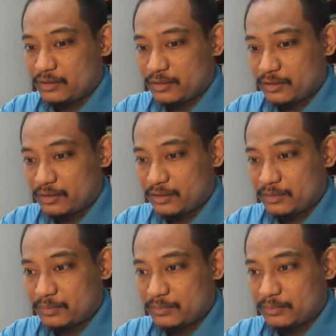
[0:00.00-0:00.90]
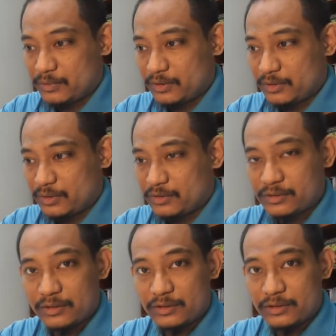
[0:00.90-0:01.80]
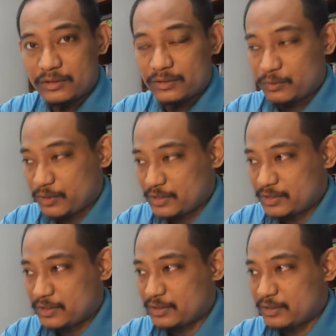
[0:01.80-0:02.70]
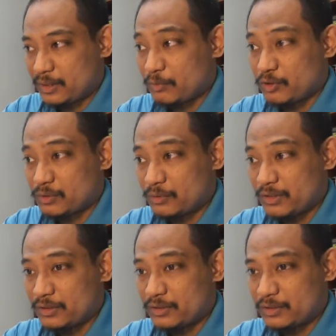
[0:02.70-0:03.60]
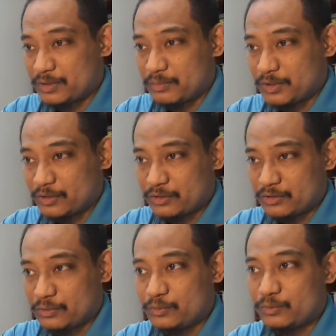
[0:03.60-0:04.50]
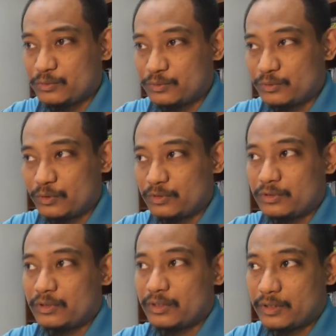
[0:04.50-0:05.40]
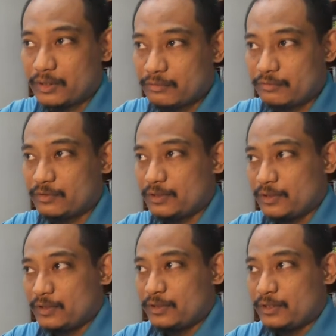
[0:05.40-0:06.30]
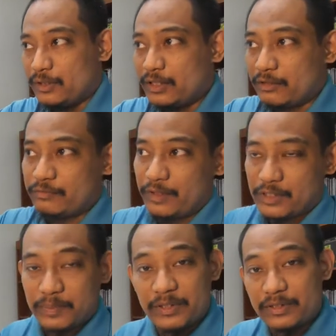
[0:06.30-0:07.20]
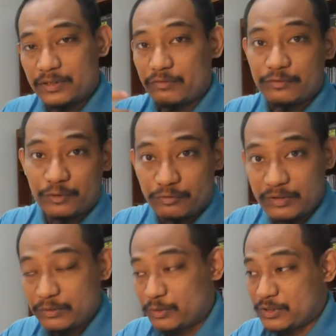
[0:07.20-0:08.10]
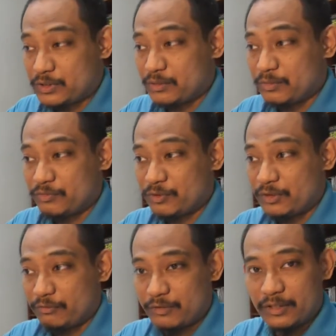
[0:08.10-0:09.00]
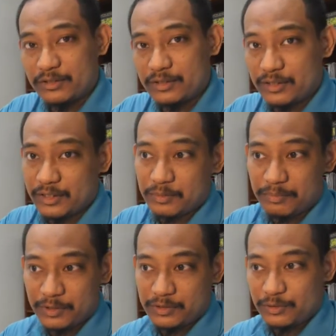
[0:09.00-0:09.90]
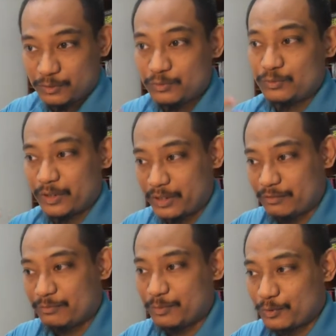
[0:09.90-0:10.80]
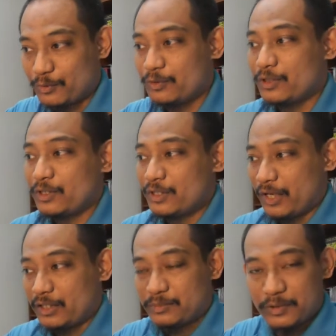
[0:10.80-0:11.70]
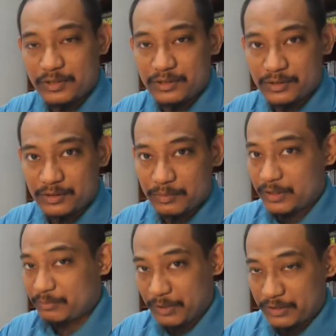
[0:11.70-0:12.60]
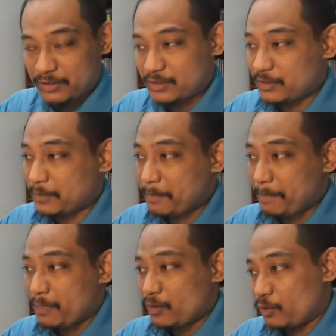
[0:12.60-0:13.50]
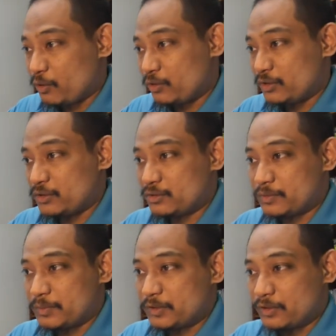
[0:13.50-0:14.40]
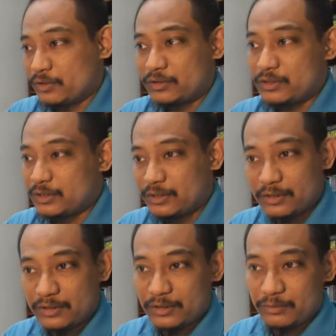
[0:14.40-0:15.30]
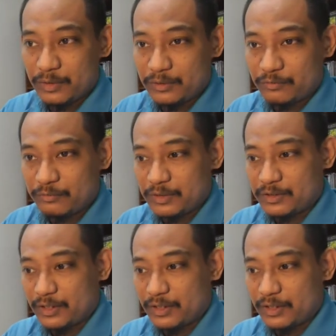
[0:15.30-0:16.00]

in answering the question, I'm not sure whether it's because you do not have enough experience of solving question before. If that is the case, please do have more experiences by practicing, or it's because generally when you face